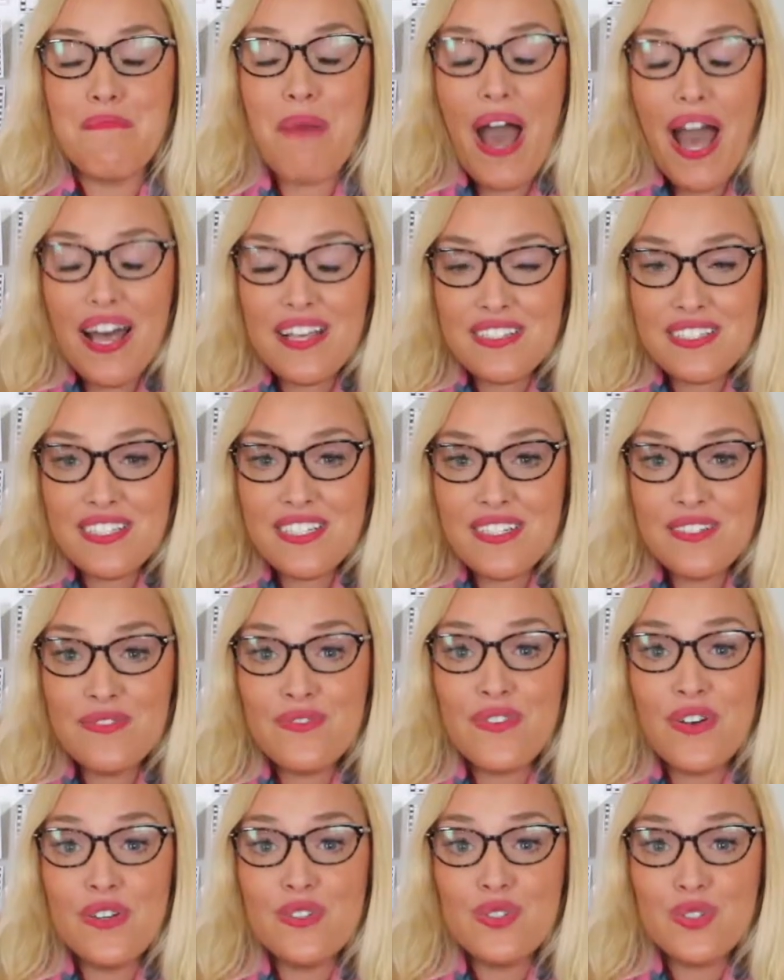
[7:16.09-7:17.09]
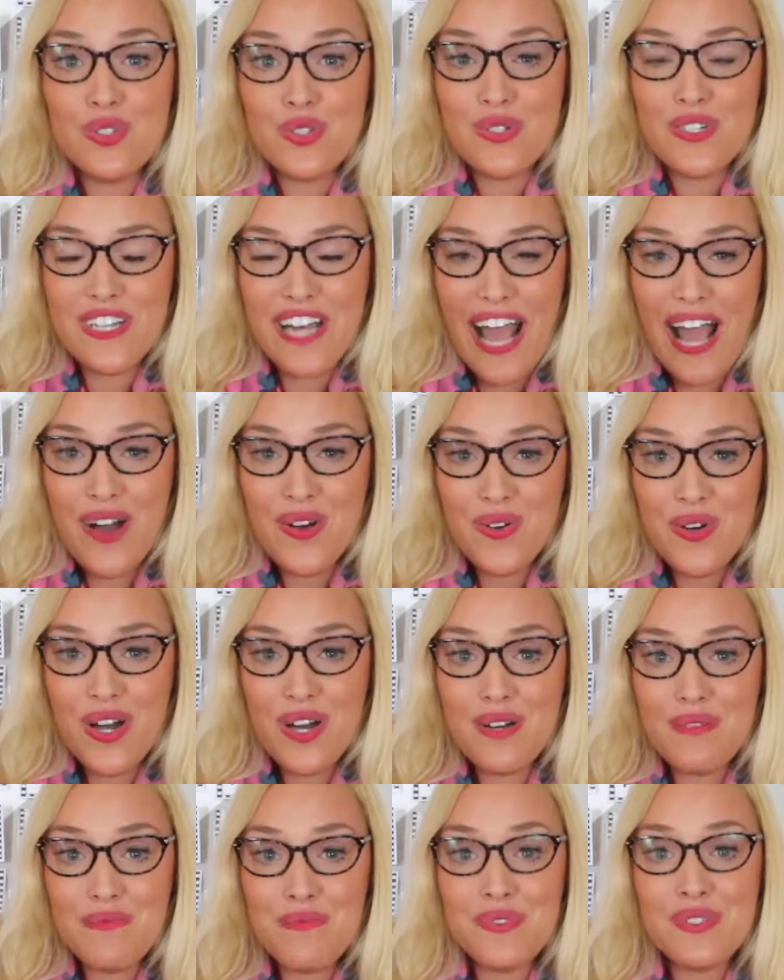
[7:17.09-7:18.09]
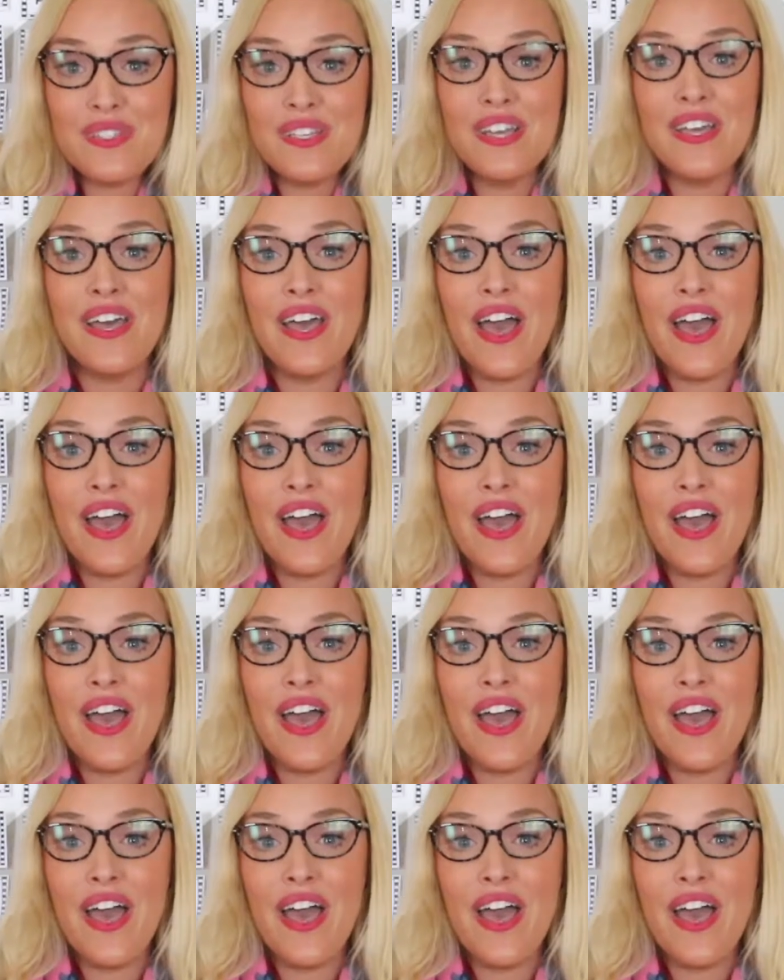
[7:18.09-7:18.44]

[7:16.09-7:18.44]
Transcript: positive student outcomes